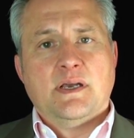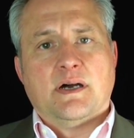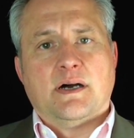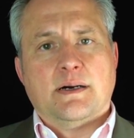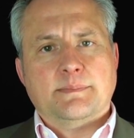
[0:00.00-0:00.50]

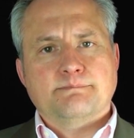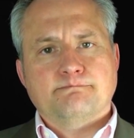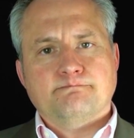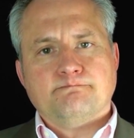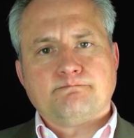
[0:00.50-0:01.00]

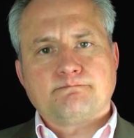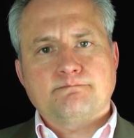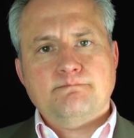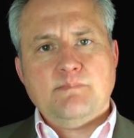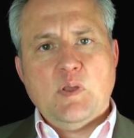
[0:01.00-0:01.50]

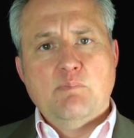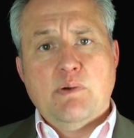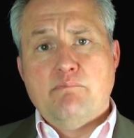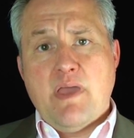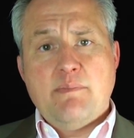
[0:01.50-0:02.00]
But
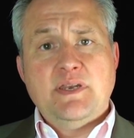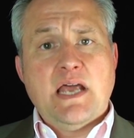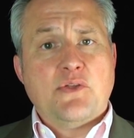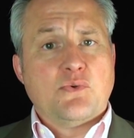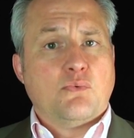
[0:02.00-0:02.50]
maybe
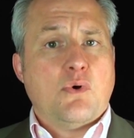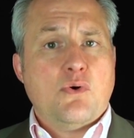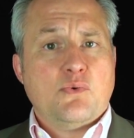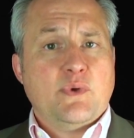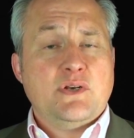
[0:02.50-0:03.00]
down the
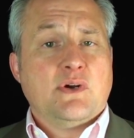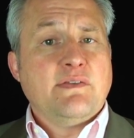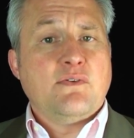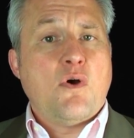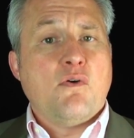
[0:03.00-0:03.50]
road, we don't
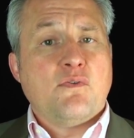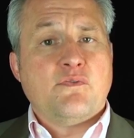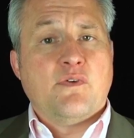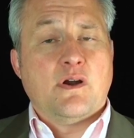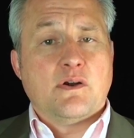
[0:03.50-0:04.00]
even know
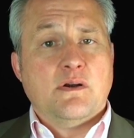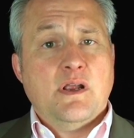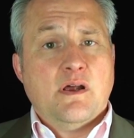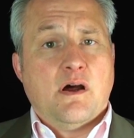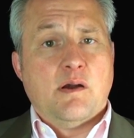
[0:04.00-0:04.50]
if
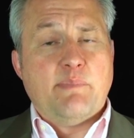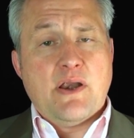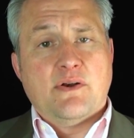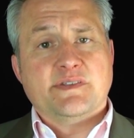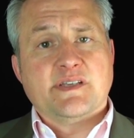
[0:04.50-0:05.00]
our
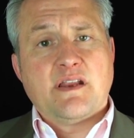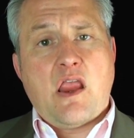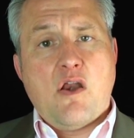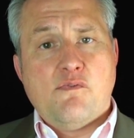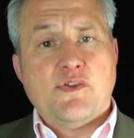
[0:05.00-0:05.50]
parents can
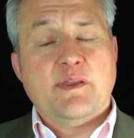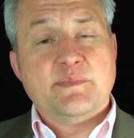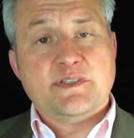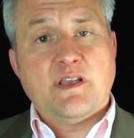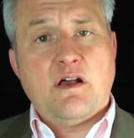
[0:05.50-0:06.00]
care for
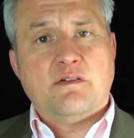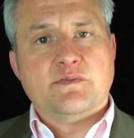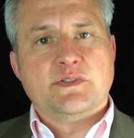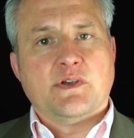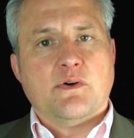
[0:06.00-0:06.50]

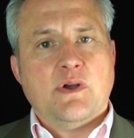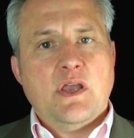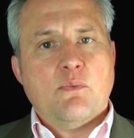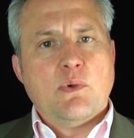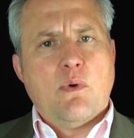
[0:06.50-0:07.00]
themselves. So
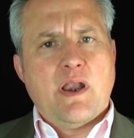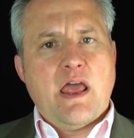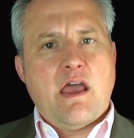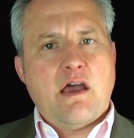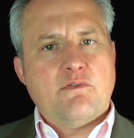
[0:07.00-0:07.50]
we want to
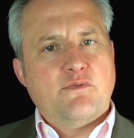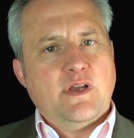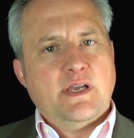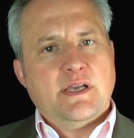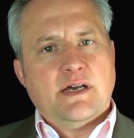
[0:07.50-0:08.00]
have
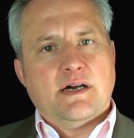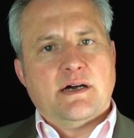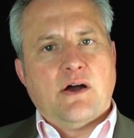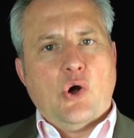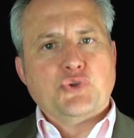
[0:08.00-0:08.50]

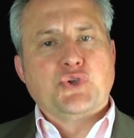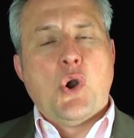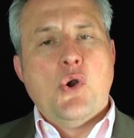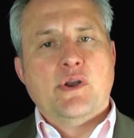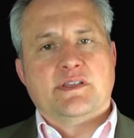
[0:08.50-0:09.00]

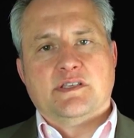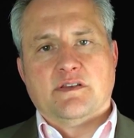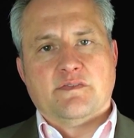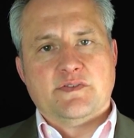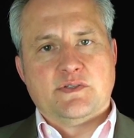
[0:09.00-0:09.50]

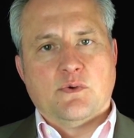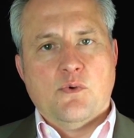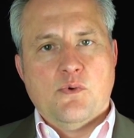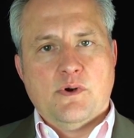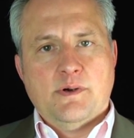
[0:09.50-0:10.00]
alternatives,
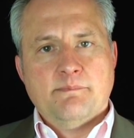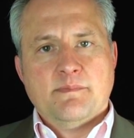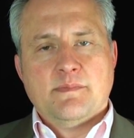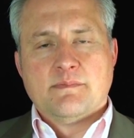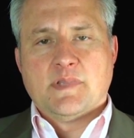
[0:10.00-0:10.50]
or
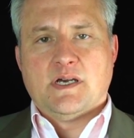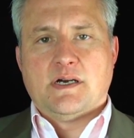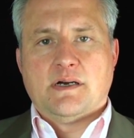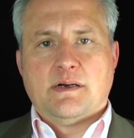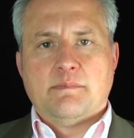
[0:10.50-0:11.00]

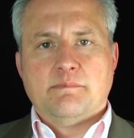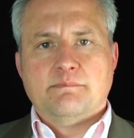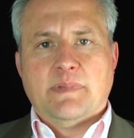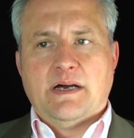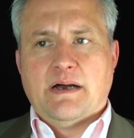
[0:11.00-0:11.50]

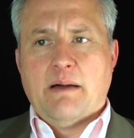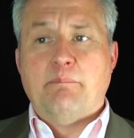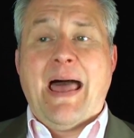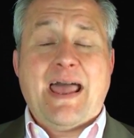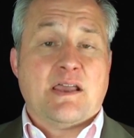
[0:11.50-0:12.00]
a
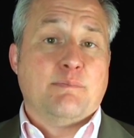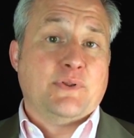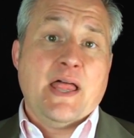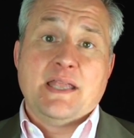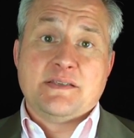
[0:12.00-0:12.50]
backup
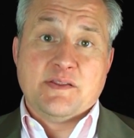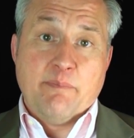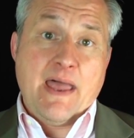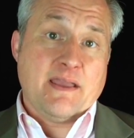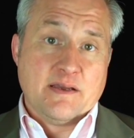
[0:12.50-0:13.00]
plan to the
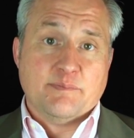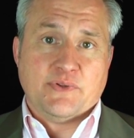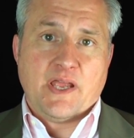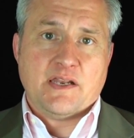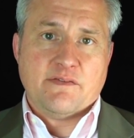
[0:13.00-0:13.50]
backup
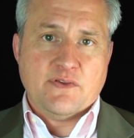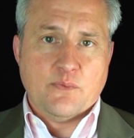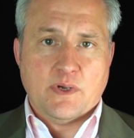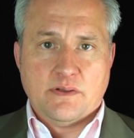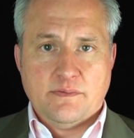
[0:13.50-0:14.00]
plan, if you
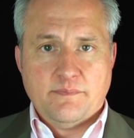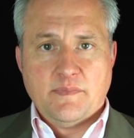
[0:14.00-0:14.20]
will.